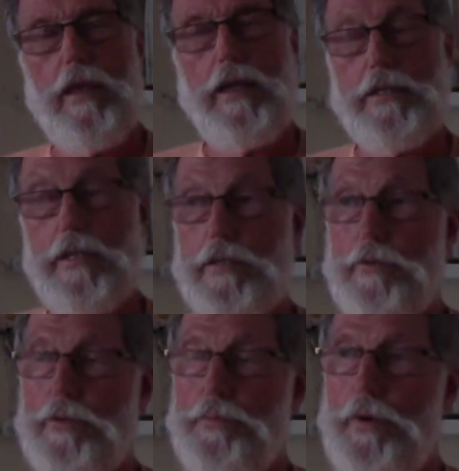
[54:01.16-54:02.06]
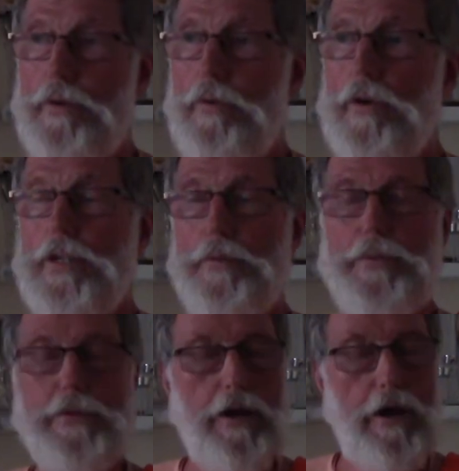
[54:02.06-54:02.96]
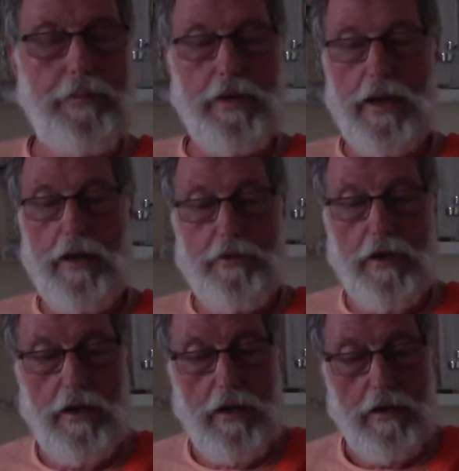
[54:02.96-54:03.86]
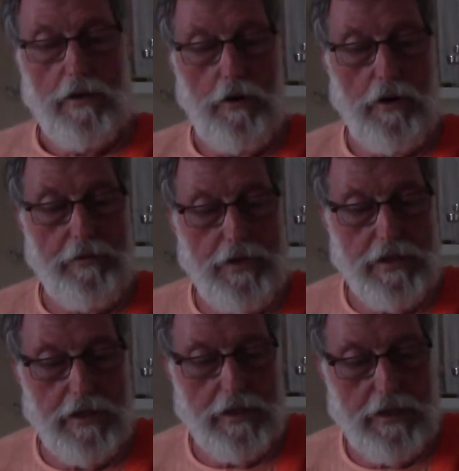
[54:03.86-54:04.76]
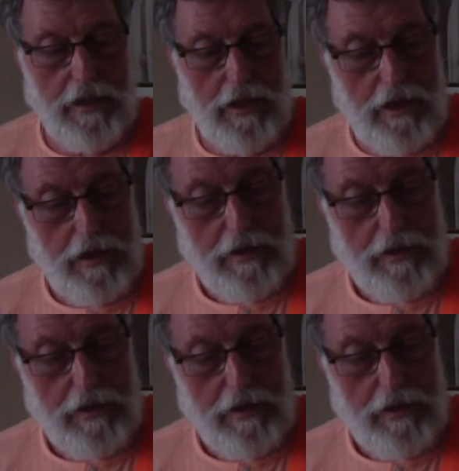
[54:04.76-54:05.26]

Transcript: Ancestral spirit worship is common in Africa. All of these things are there.